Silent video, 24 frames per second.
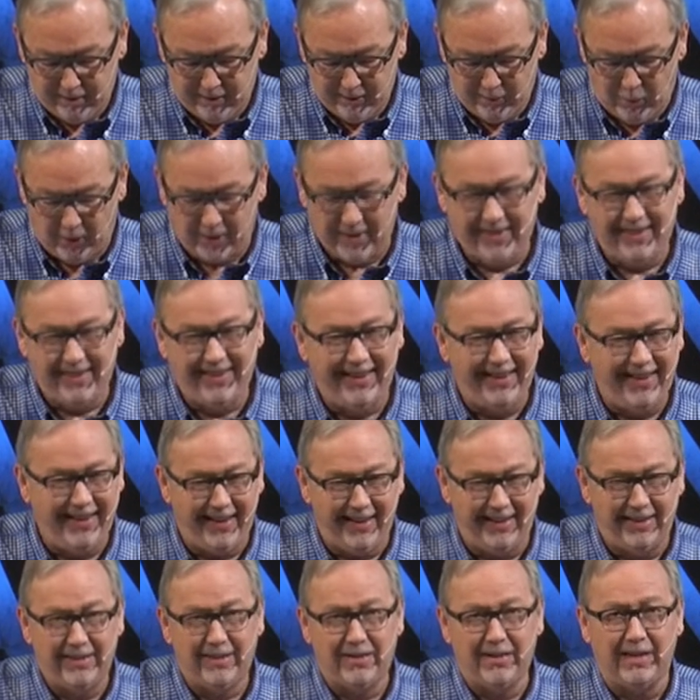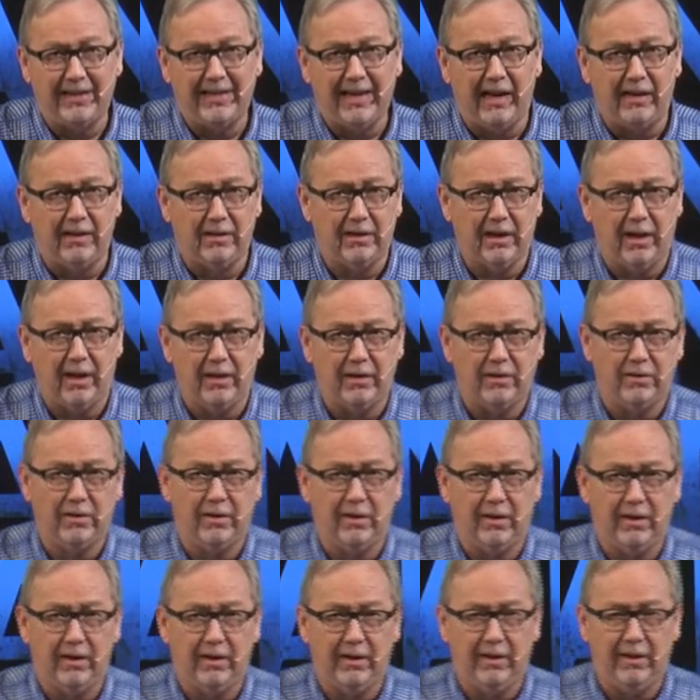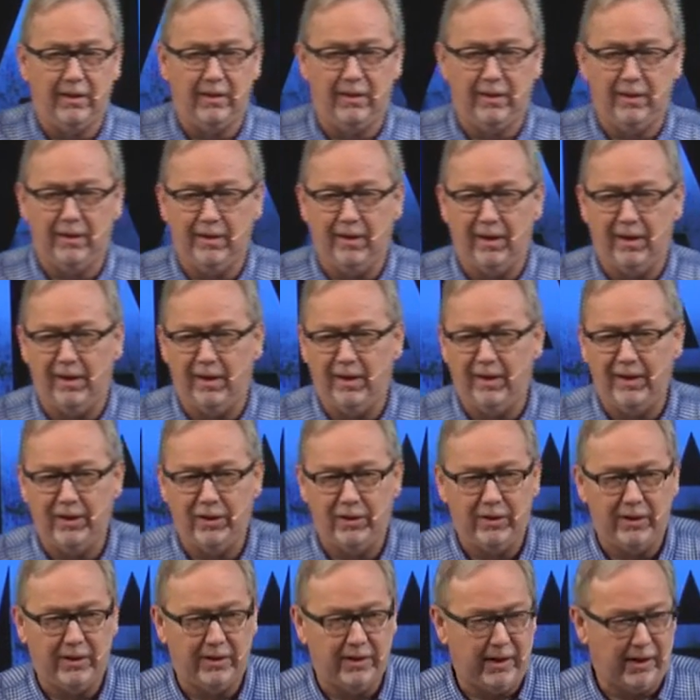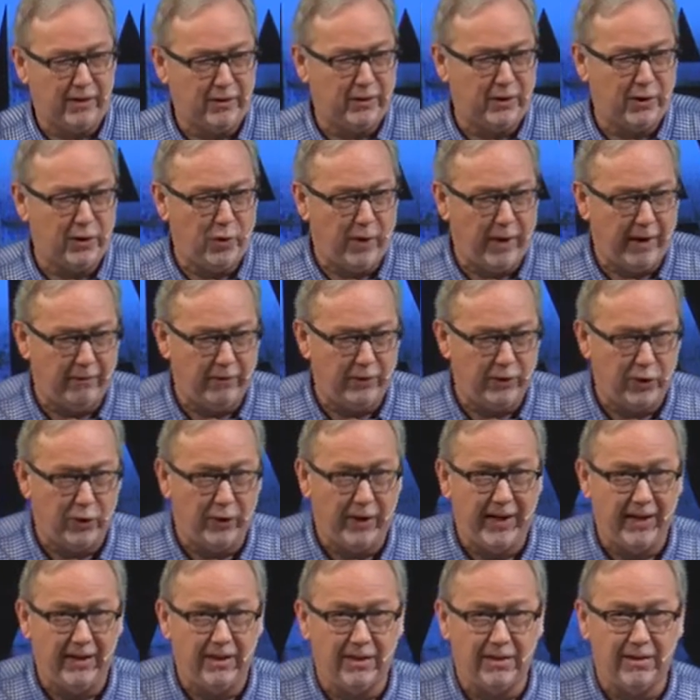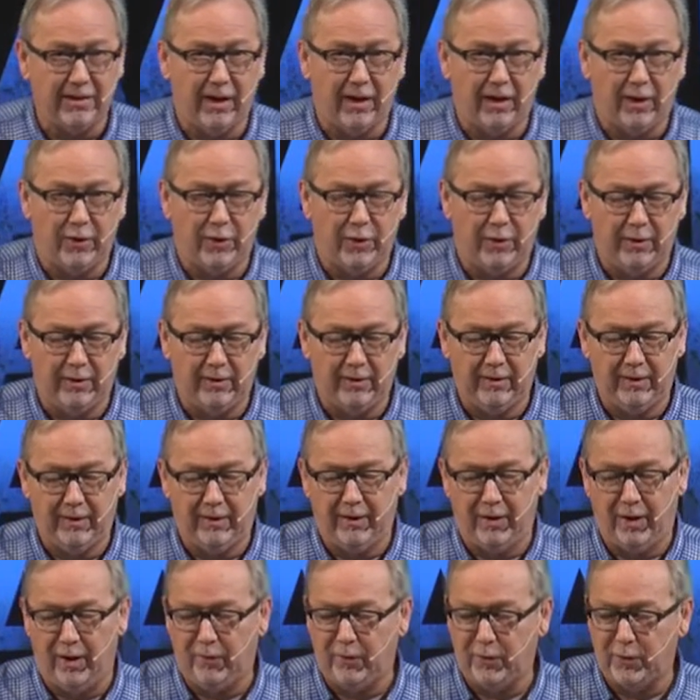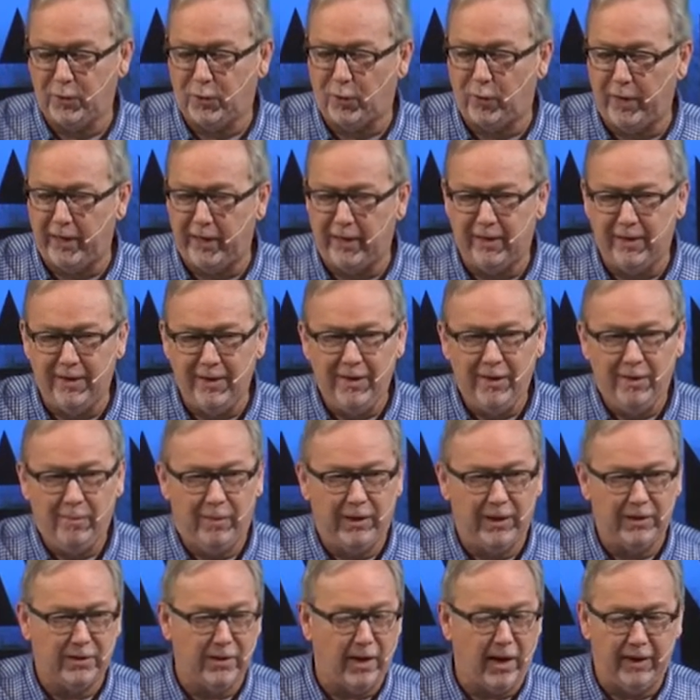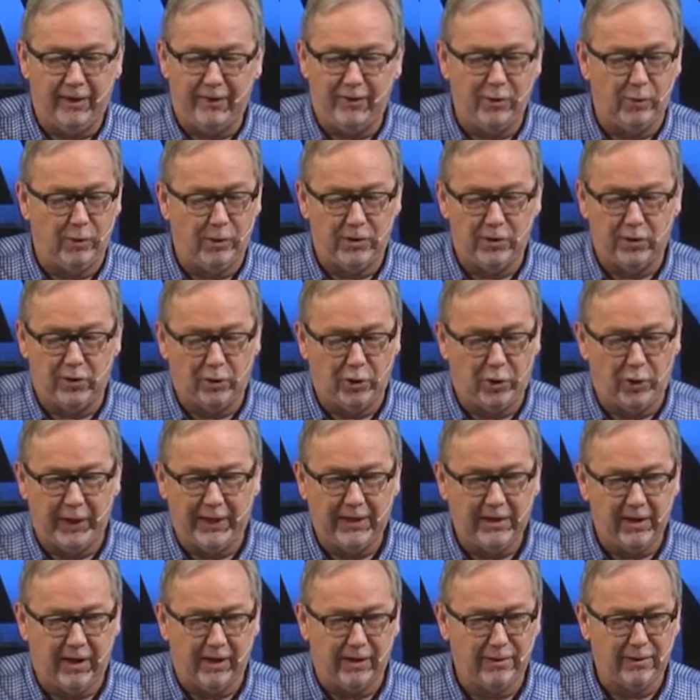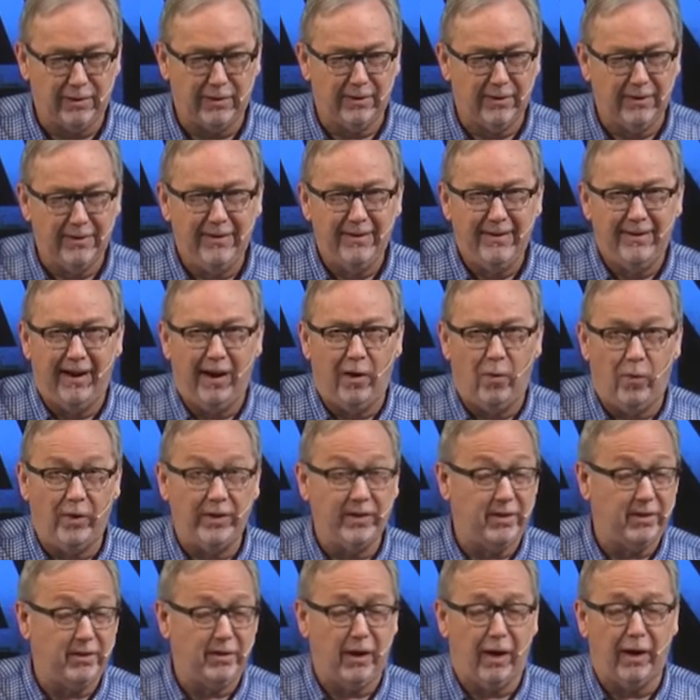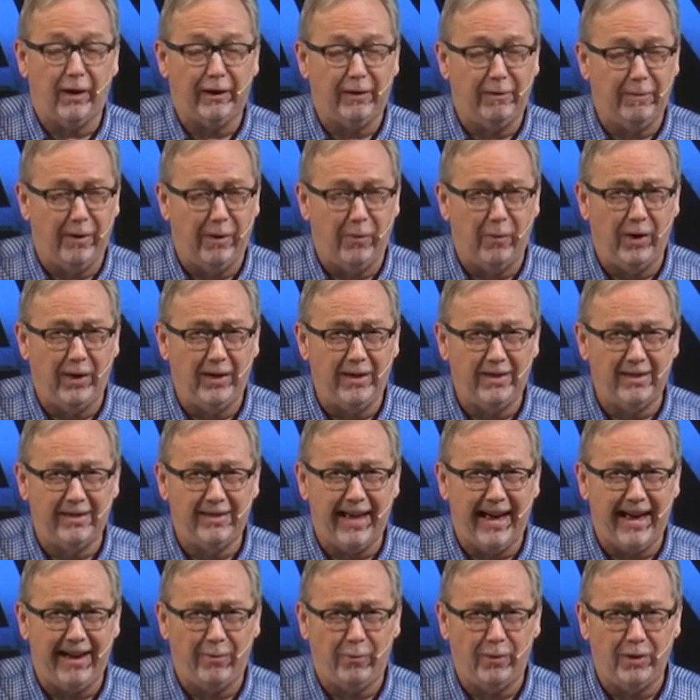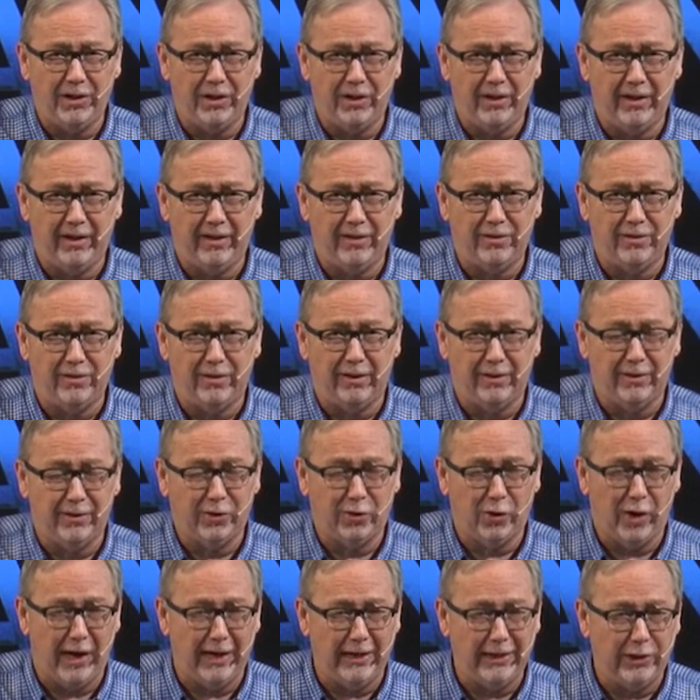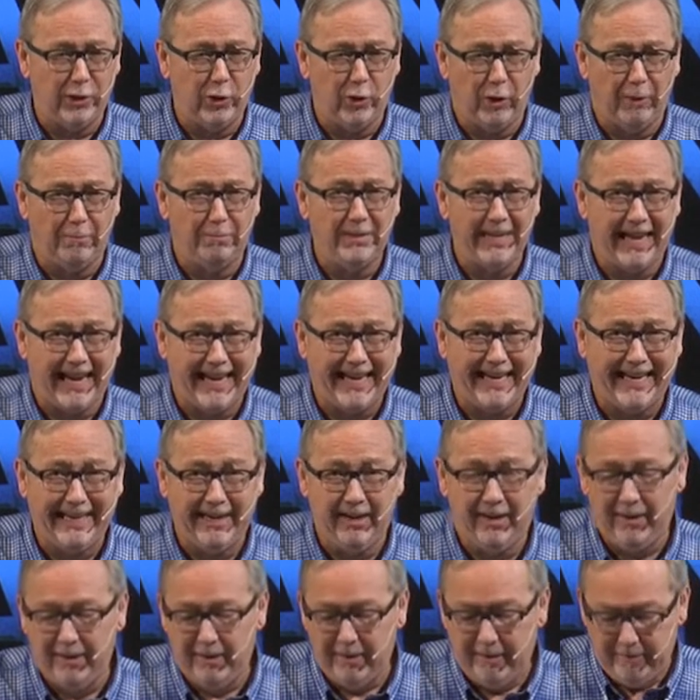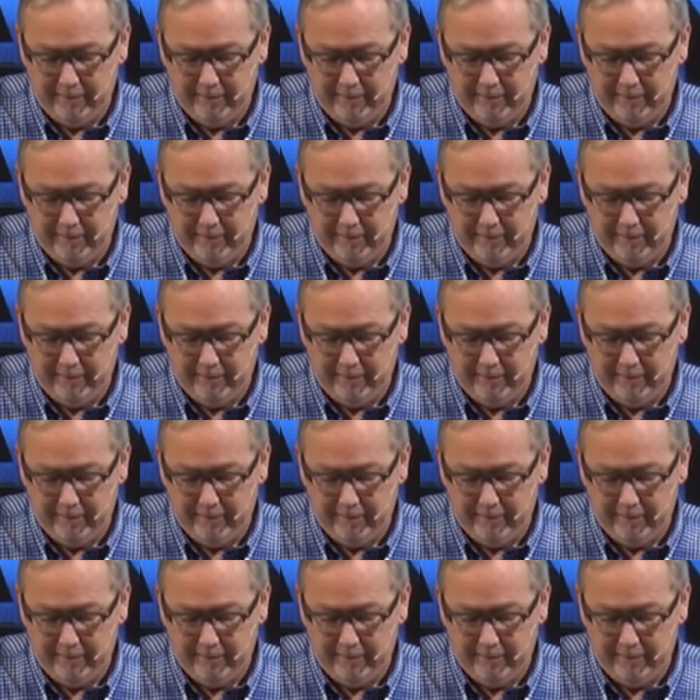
What's the it? It's italicized uh, in, uh, in the text that you have in your hand. It's not on the, the on the screen, but it's not in the original Greek text. Uh, what is he talking about? What is that which he is uh, trying to obtain?